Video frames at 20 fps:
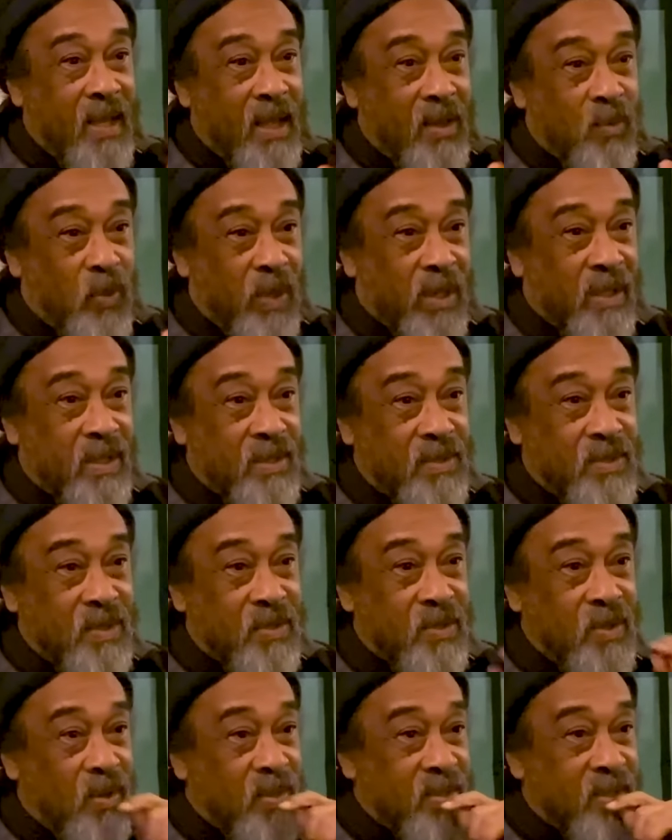that witness
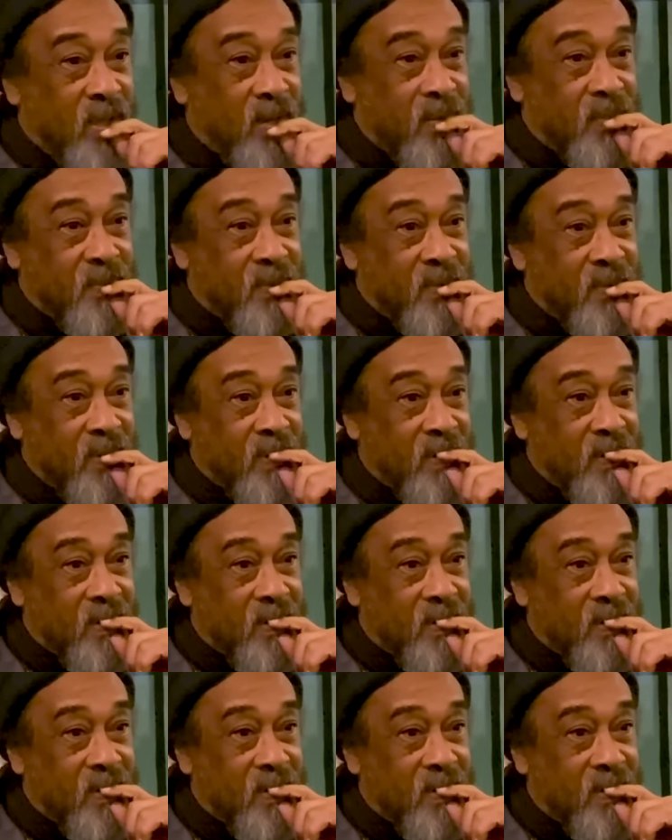is yourself.